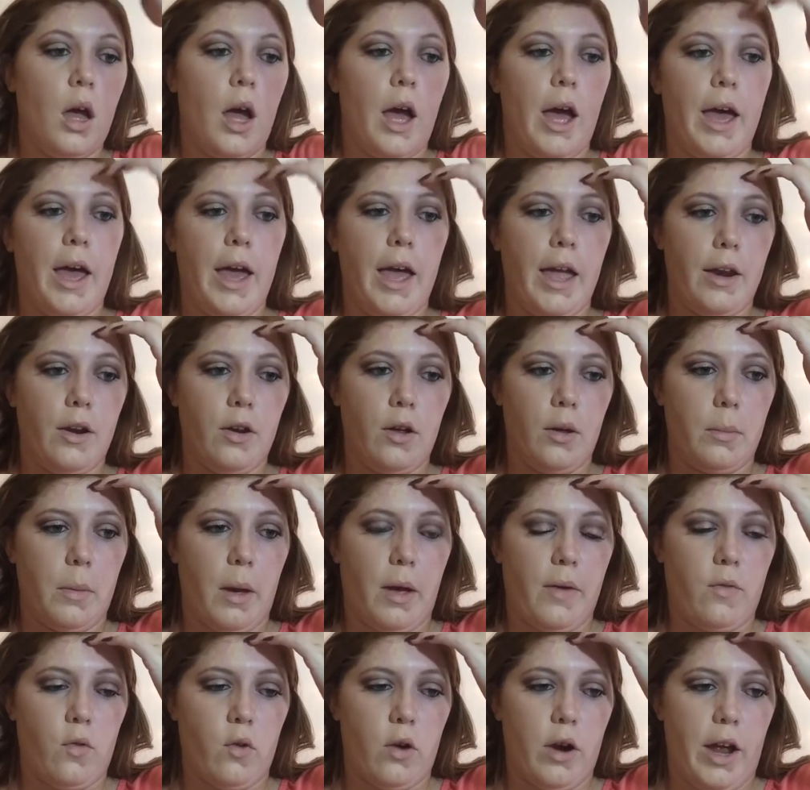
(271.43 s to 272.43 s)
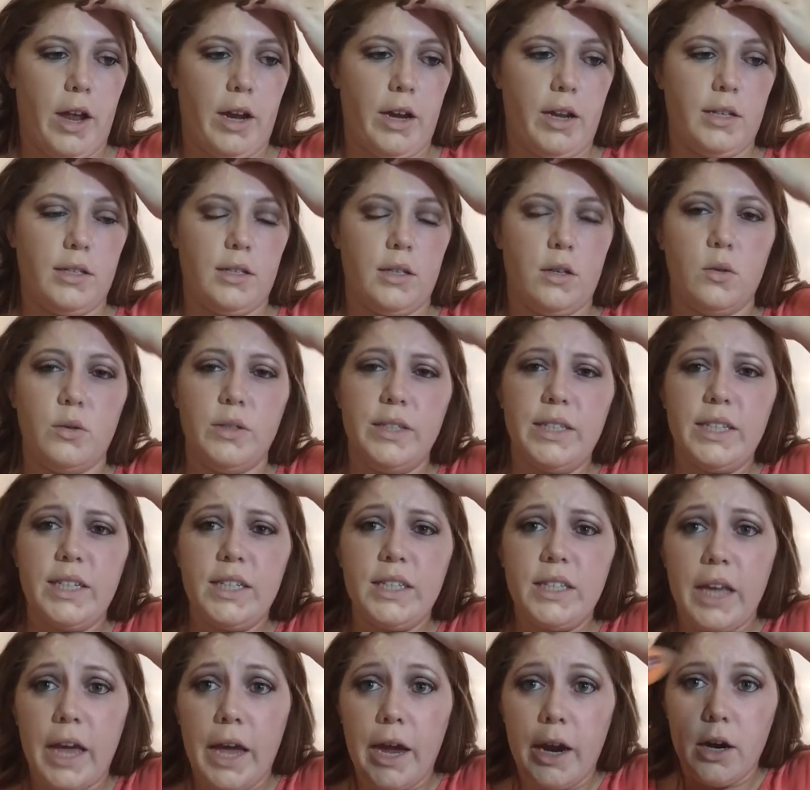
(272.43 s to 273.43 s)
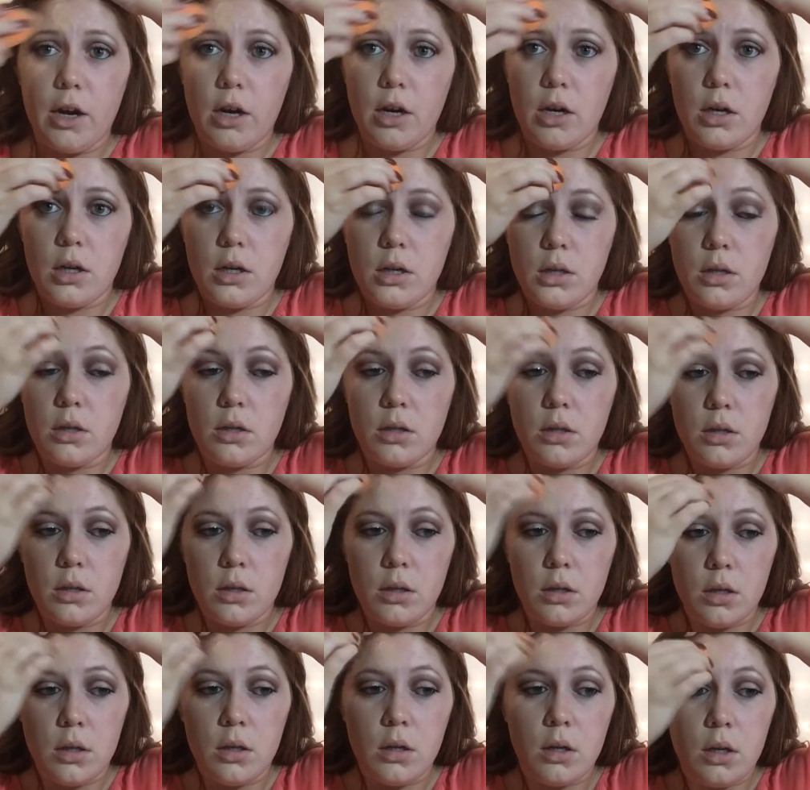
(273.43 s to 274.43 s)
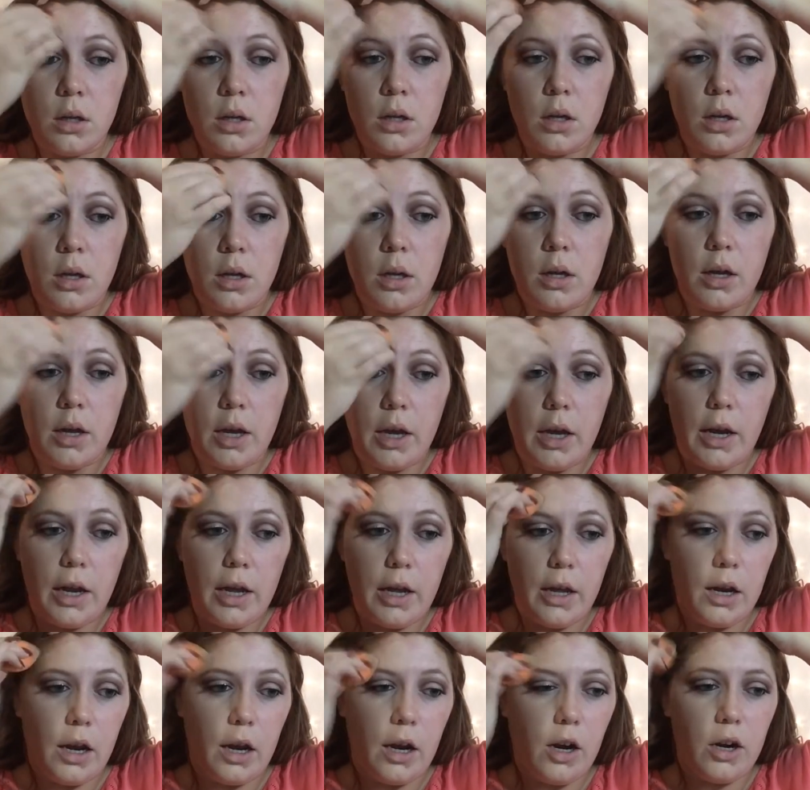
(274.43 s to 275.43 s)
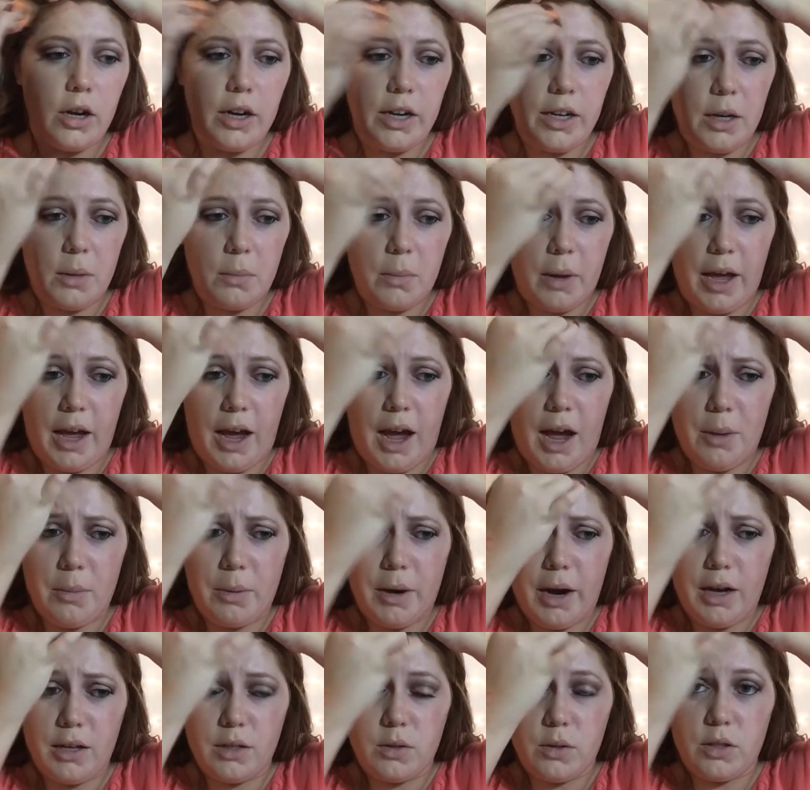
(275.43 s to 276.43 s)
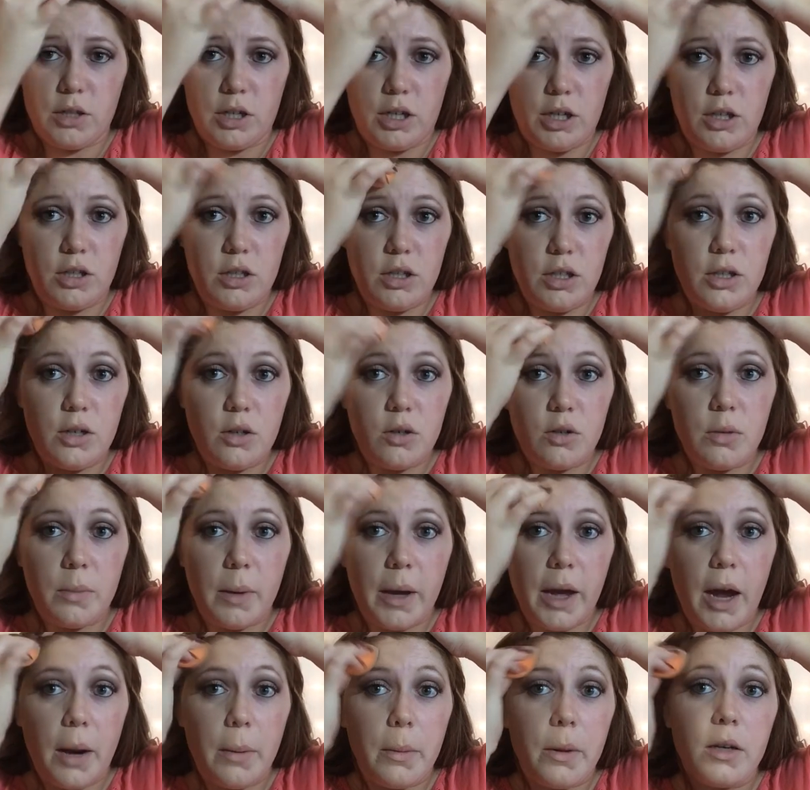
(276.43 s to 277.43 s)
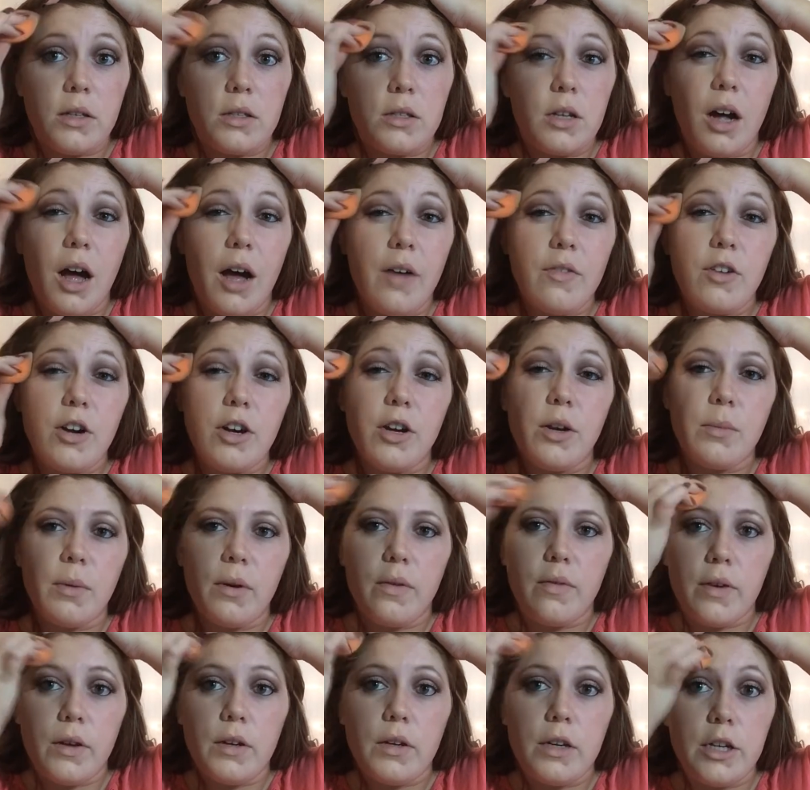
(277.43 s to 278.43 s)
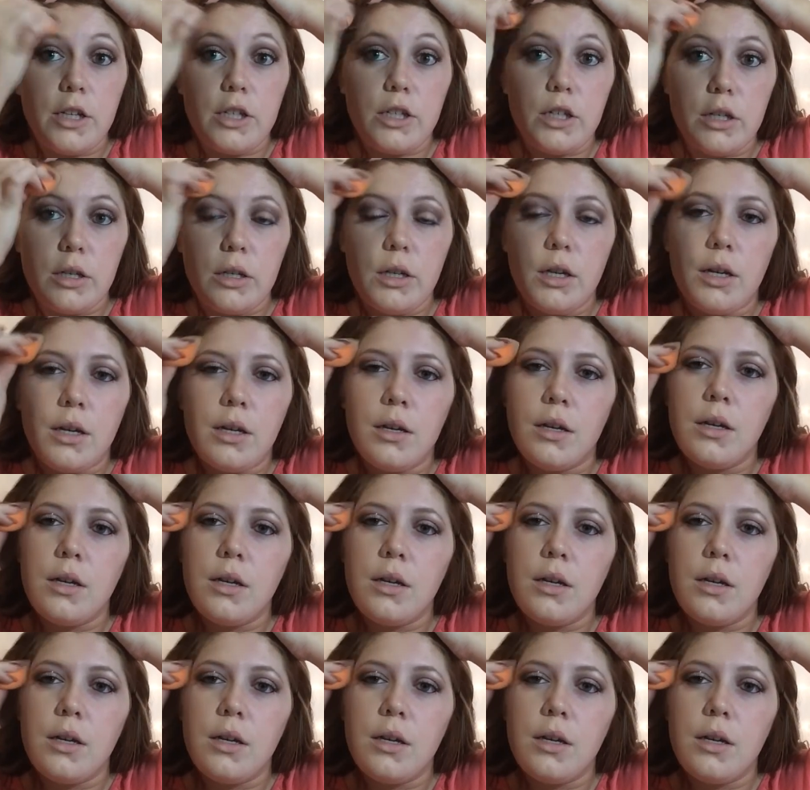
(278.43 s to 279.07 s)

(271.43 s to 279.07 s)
I hate doing my forehead because it always gets hair in it, and I already done my eyebrows, which I usually don't do my eyebrows till after I do my foundation.